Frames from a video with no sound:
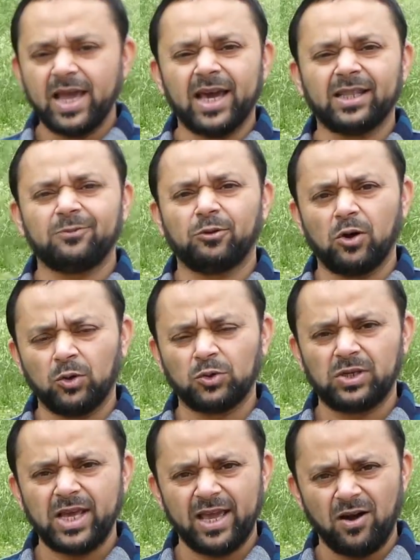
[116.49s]
and it will auto
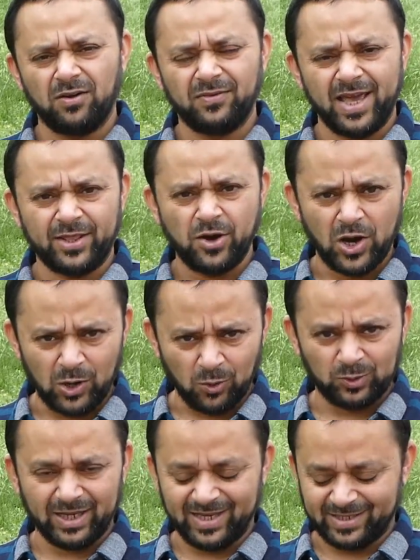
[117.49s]
take off and
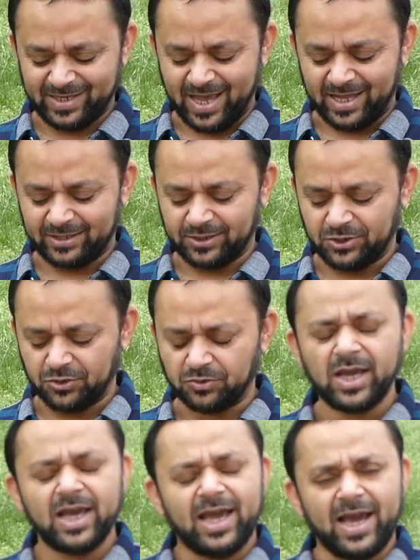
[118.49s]
hold its altitude.
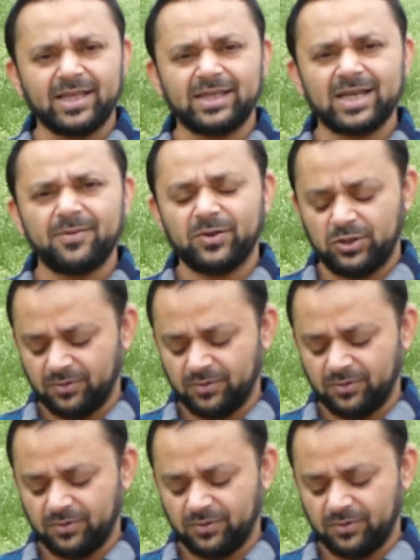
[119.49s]
Anytime when